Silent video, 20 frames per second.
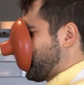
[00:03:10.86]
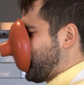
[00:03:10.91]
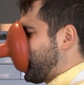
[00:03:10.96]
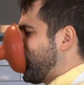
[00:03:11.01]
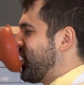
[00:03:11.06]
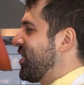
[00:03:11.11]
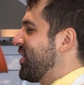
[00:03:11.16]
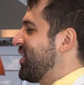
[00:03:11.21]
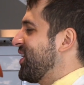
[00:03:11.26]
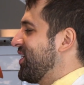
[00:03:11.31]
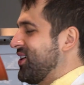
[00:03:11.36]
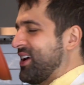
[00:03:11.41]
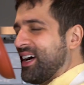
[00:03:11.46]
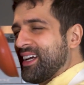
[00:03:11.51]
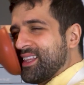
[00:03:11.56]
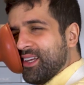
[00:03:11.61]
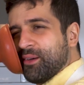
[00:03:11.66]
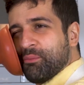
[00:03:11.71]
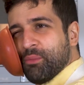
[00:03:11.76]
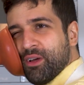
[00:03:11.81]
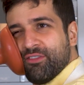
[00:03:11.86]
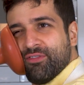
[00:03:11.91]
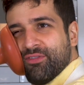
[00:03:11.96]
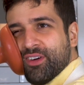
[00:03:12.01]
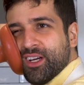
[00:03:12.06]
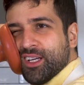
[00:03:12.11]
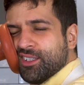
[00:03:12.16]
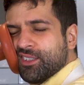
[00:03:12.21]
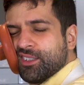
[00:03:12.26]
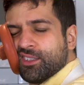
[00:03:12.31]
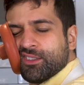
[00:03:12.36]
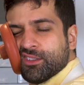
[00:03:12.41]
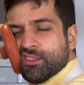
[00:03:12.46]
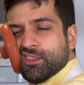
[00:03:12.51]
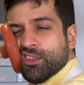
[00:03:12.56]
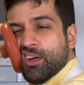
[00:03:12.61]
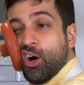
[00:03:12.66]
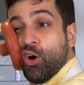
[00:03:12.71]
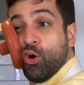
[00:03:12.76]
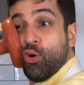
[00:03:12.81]
Oh, I think my face is,
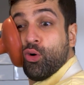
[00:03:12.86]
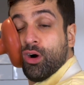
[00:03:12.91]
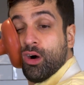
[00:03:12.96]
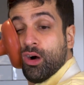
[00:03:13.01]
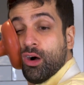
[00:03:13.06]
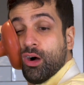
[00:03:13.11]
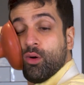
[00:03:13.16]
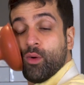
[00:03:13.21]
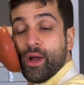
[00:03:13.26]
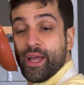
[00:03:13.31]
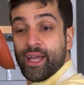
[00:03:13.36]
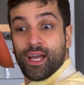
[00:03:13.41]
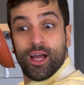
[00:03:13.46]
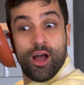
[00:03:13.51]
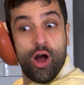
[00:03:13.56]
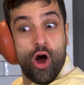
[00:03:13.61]
oh, wait.